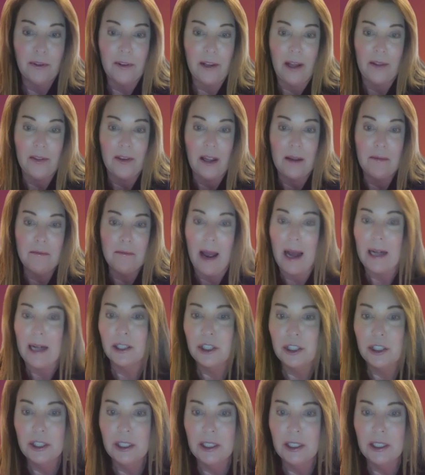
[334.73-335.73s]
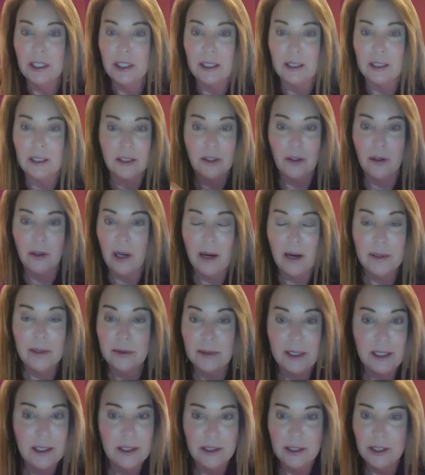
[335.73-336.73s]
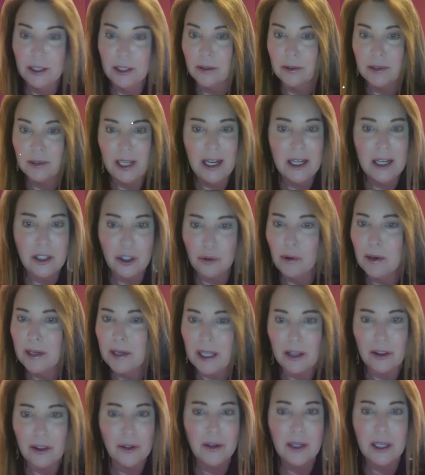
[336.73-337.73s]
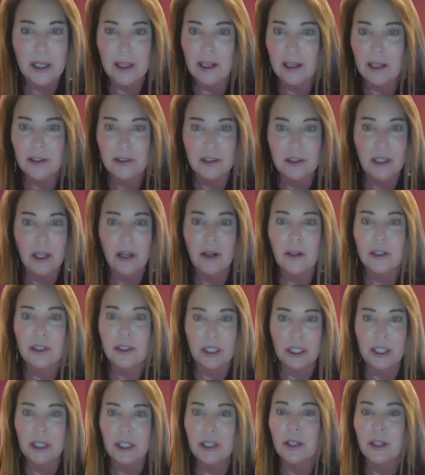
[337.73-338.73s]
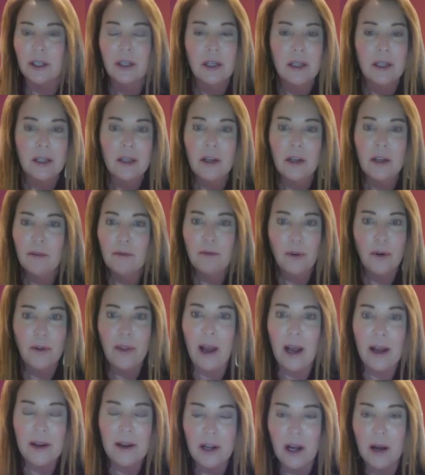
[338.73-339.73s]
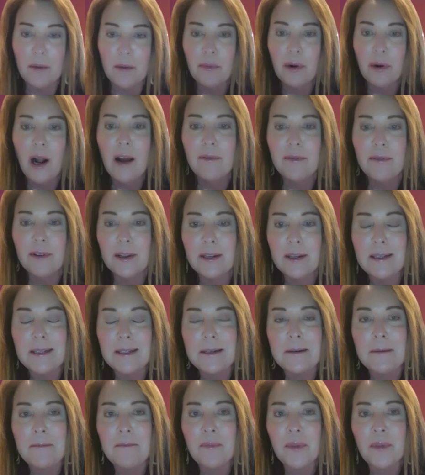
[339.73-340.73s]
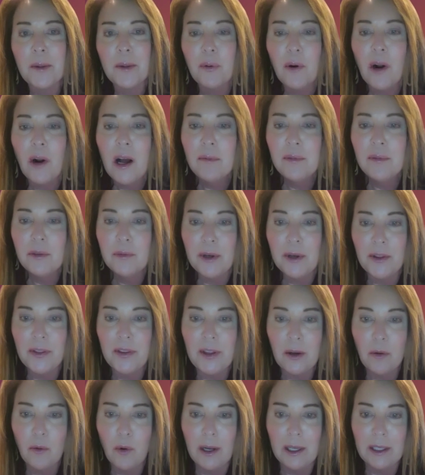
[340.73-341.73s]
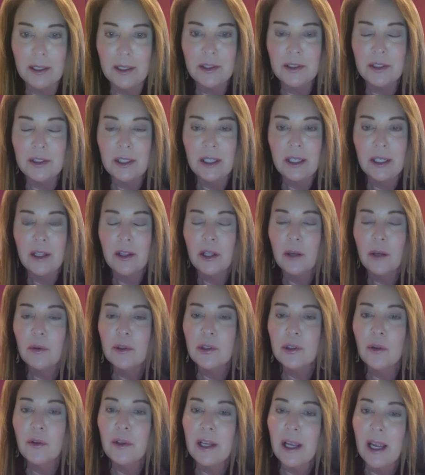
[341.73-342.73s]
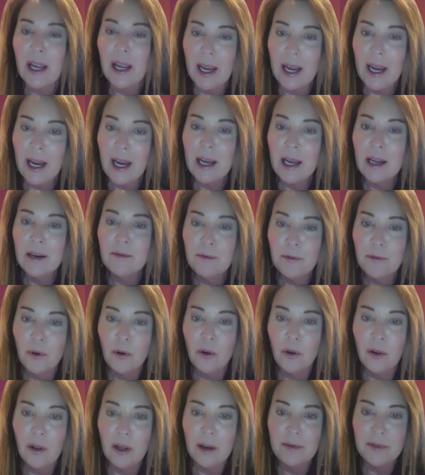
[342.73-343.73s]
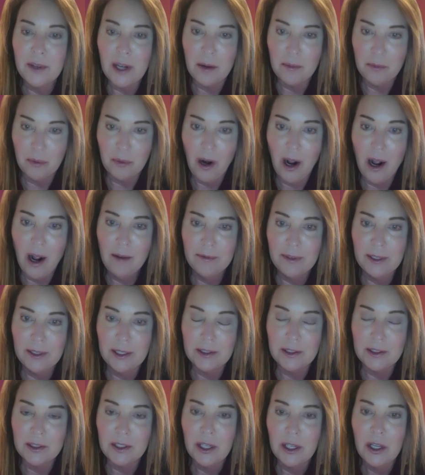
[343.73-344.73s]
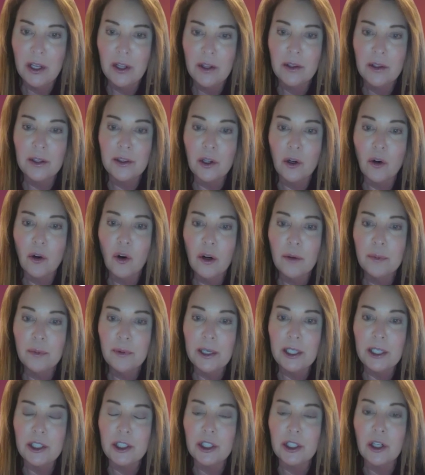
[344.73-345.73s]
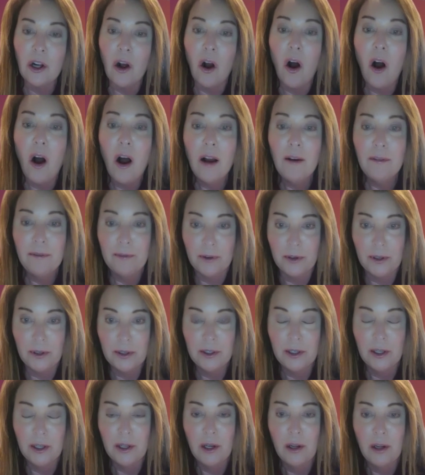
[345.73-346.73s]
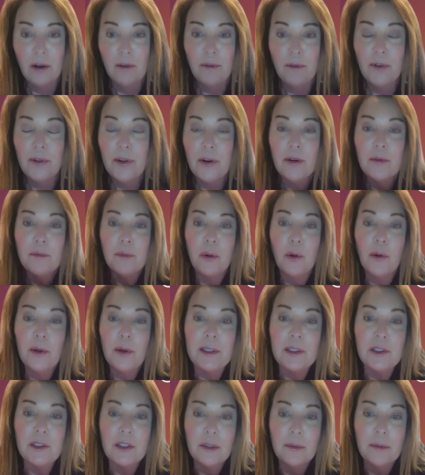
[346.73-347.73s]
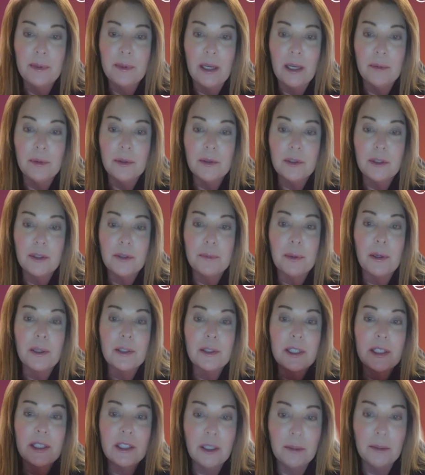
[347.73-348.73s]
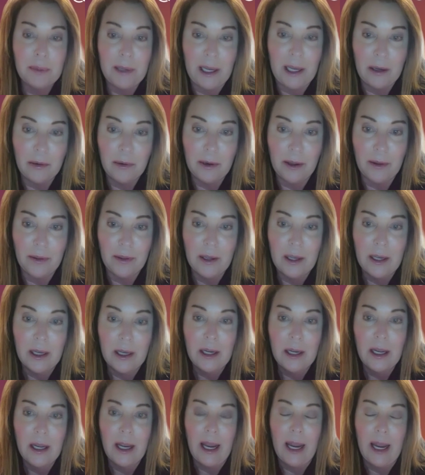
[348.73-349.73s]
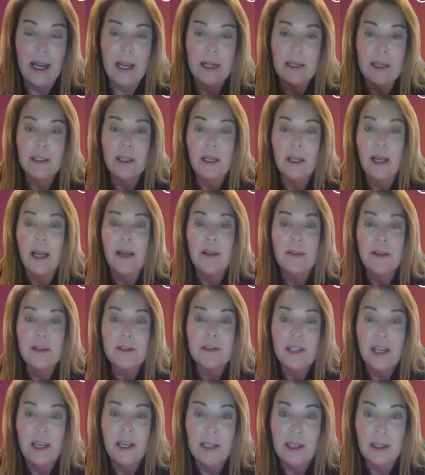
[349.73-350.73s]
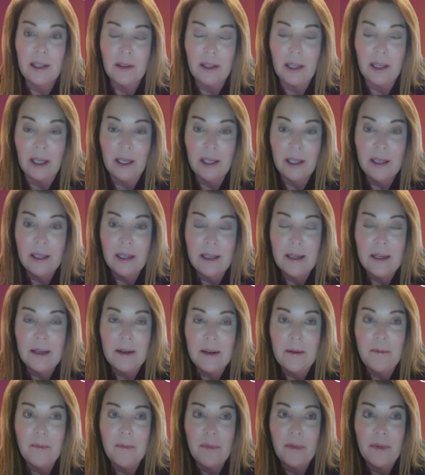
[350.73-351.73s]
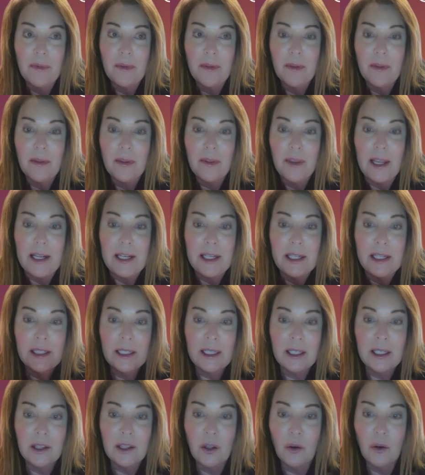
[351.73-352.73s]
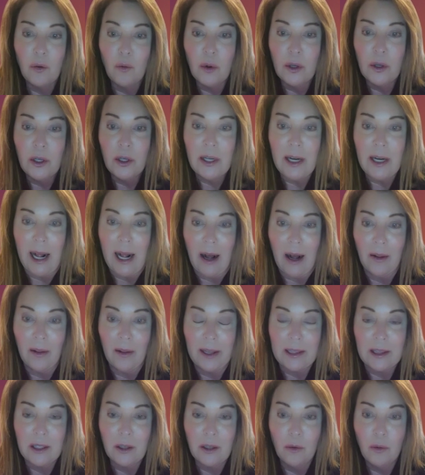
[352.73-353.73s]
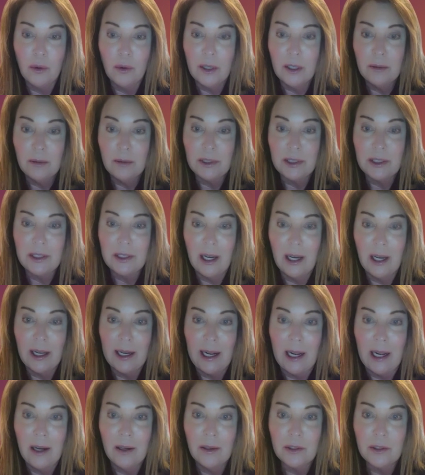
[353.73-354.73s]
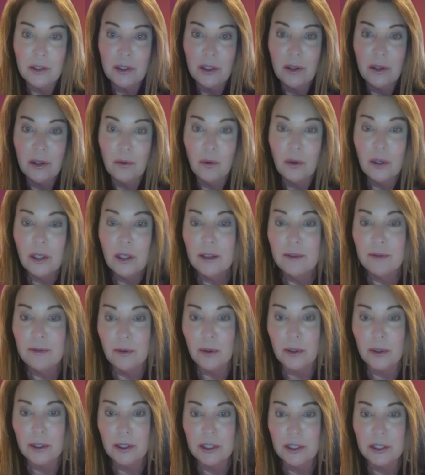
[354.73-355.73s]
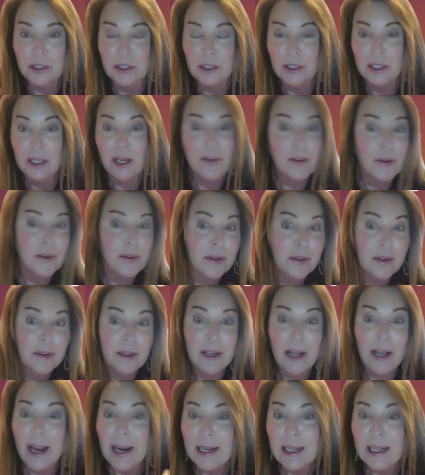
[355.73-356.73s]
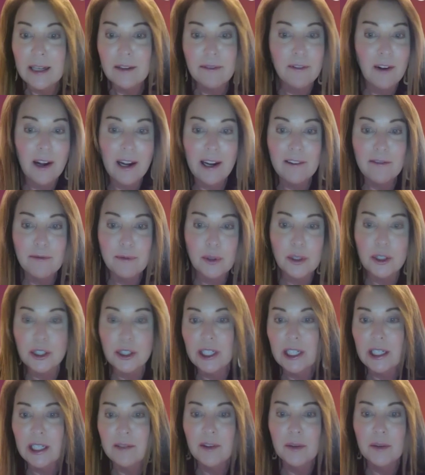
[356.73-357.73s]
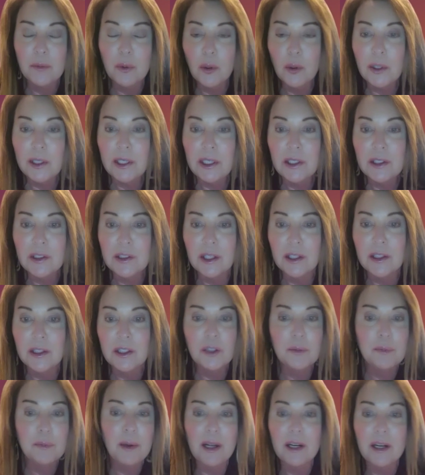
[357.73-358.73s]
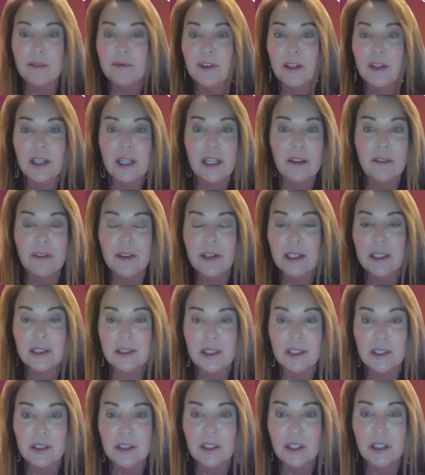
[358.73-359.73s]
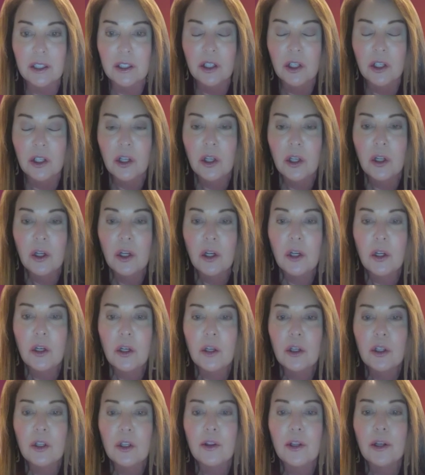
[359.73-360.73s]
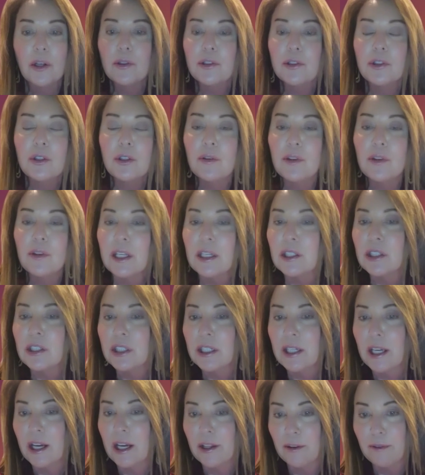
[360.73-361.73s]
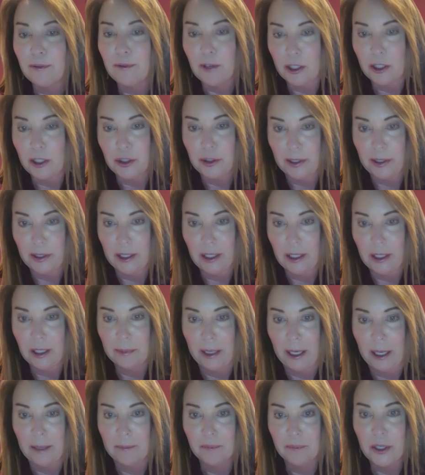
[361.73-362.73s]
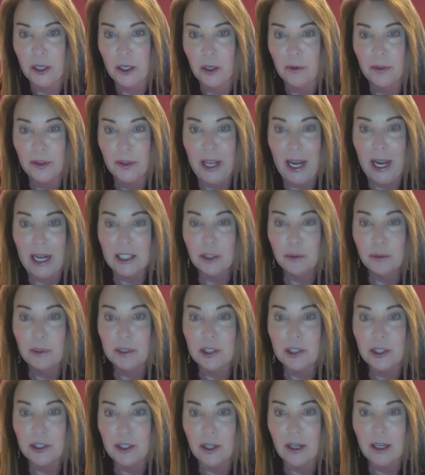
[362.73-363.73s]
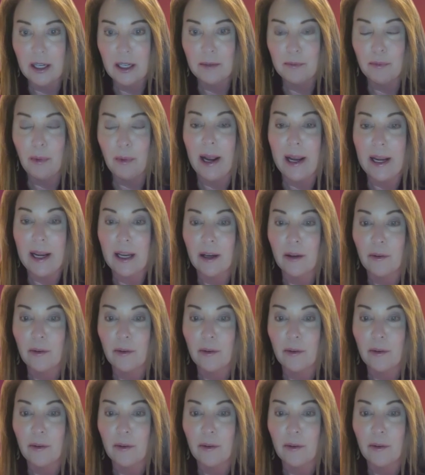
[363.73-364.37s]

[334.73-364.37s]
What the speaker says: that. They matched it. And so I would raise, 10, 20, $30,000 a year for that nonprofit. The problem with it was there was only a handful of nonprofits that the corporation offered for their employees to be able to participate with. And secondly, they didn't get the word out. Like the word was not out to the workforce, the other 95% of employees, that this benefit even existed. Those two things together frustrated me. That's what started my